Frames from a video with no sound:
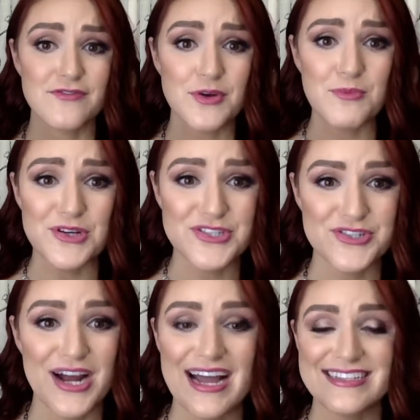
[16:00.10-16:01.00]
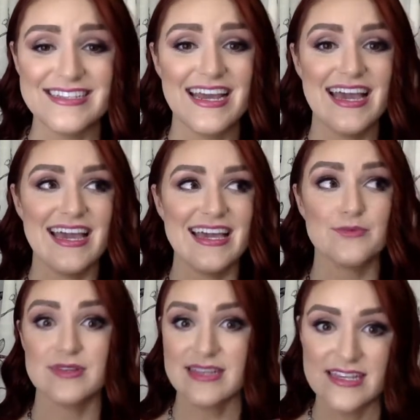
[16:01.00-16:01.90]
feel moisturized.
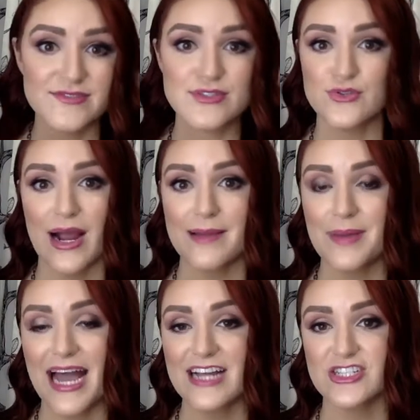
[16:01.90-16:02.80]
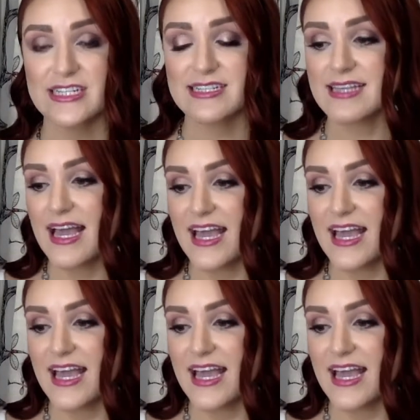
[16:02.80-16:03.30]
It relieves dry patches.